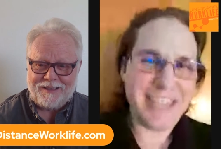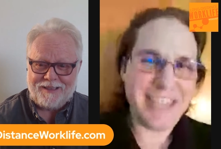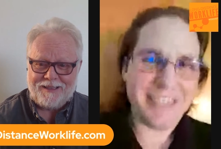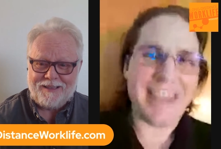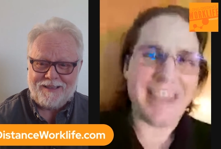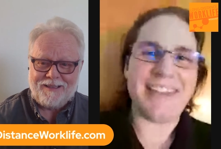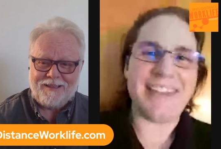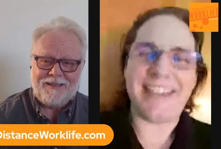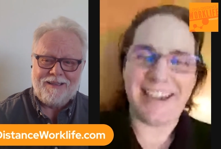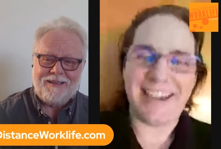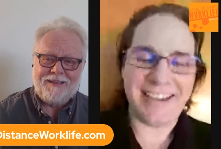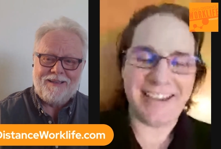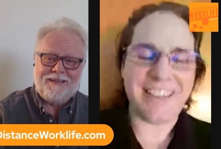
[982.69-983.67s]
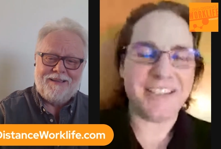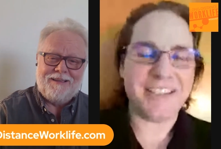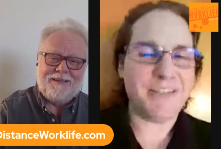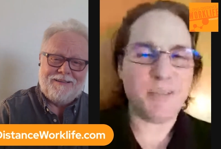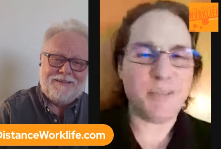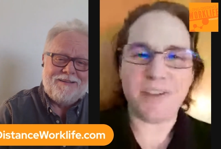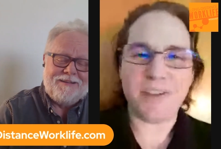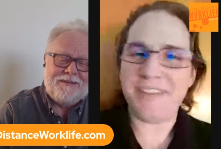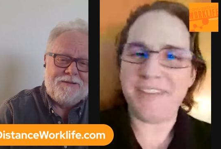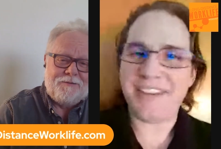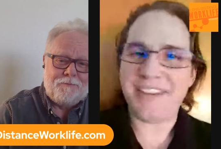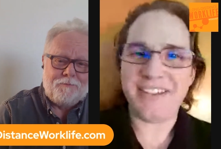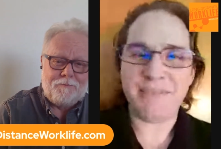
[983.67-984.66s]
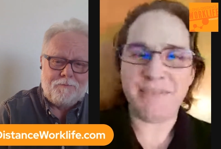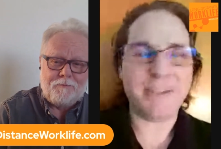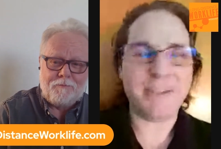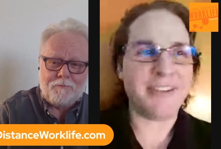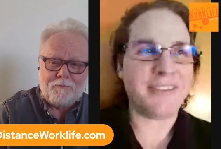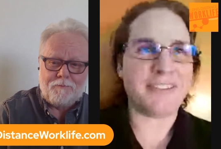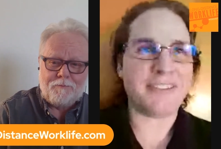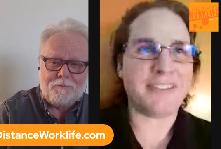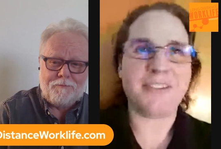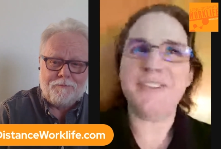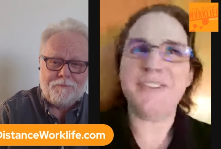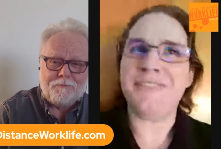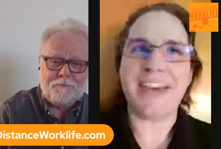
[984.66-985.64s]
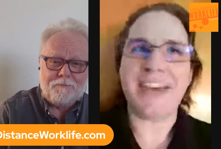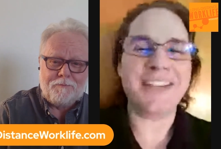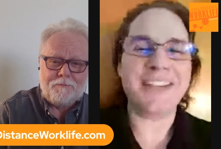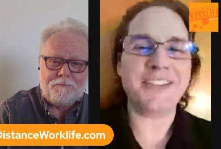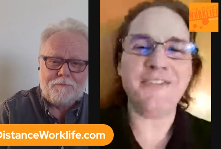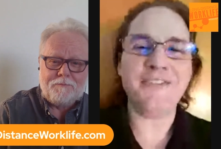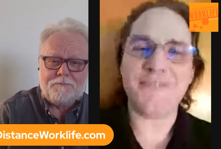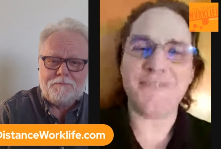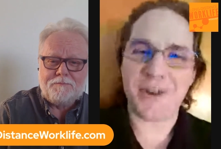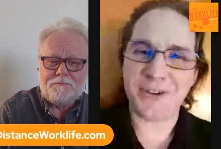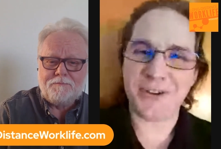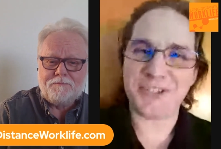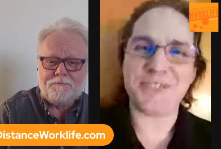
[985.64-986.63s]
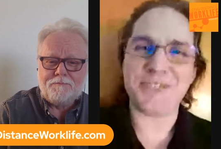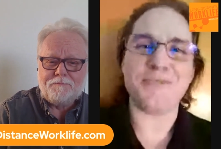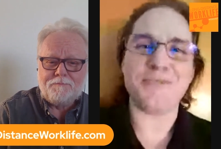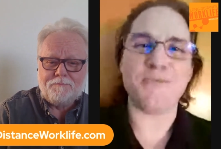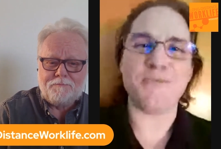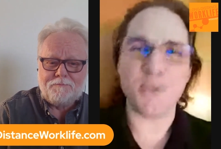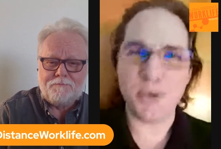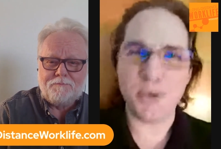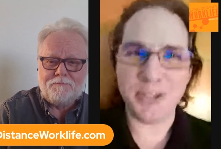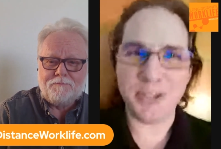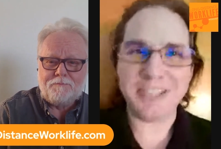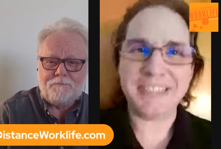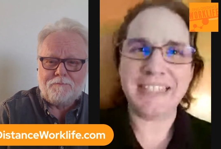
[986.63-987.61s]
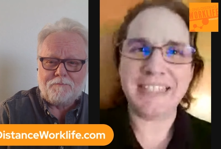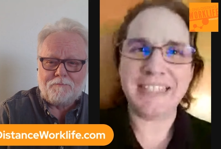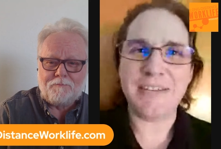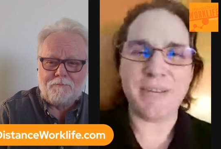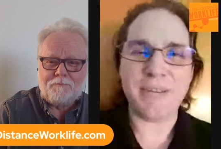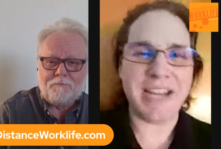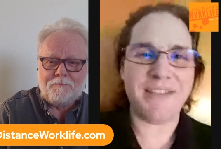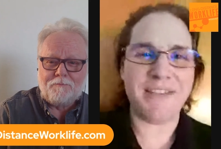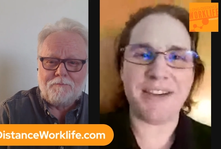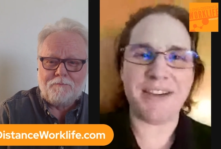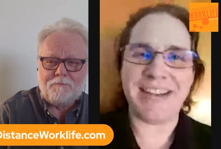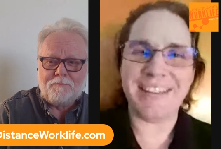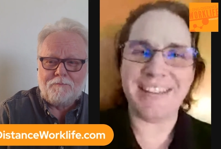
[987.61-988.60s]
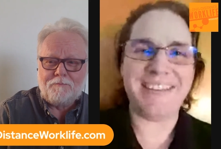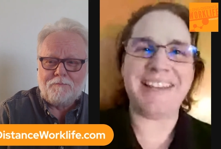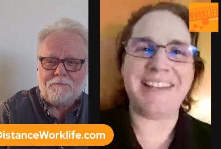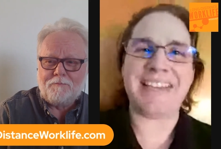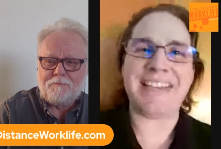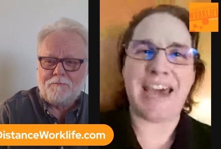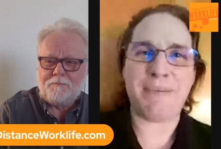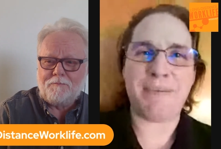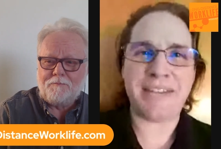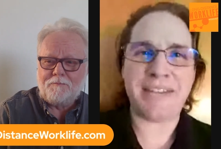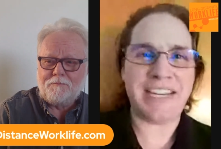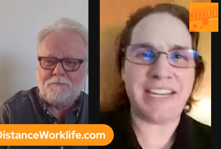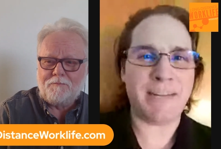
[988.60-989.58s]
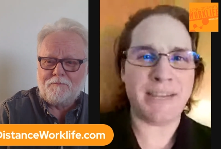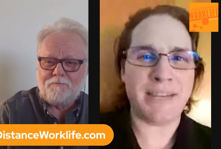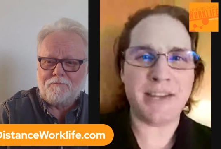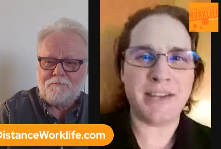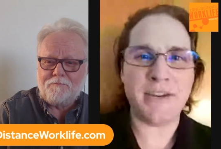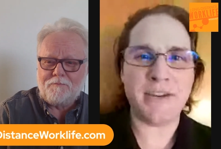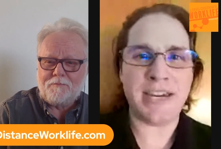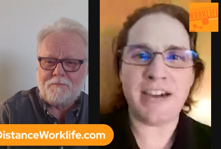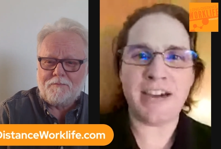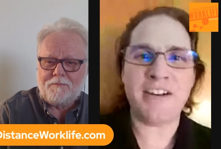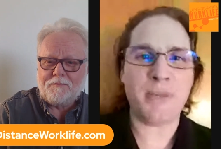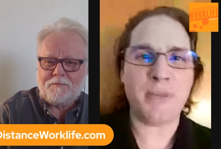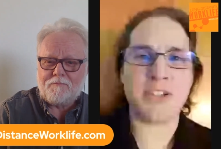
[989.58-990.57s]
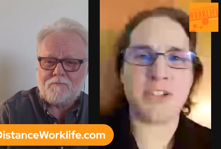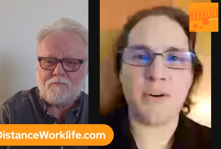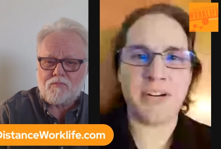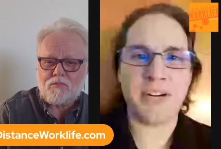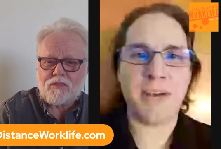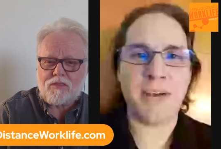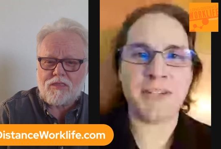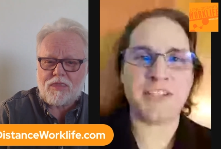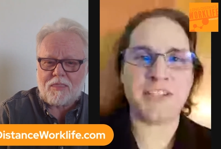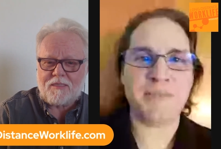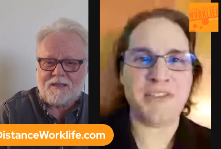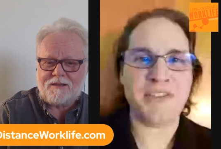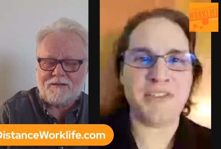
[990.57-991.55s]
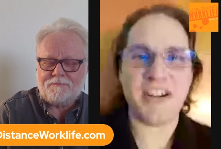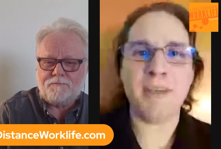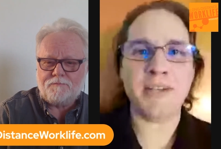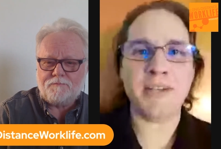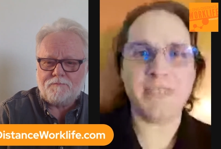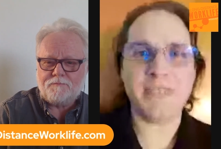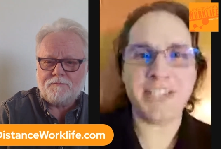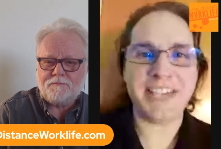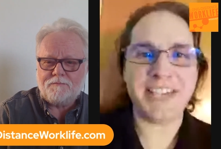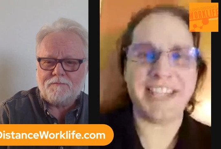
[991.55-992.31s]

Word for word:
Speaker 1: That I, I love you brought that up because that is the first rule whenever anything is happening and I'm like, okay, I don't know what's going on with this computer. I'm going to reset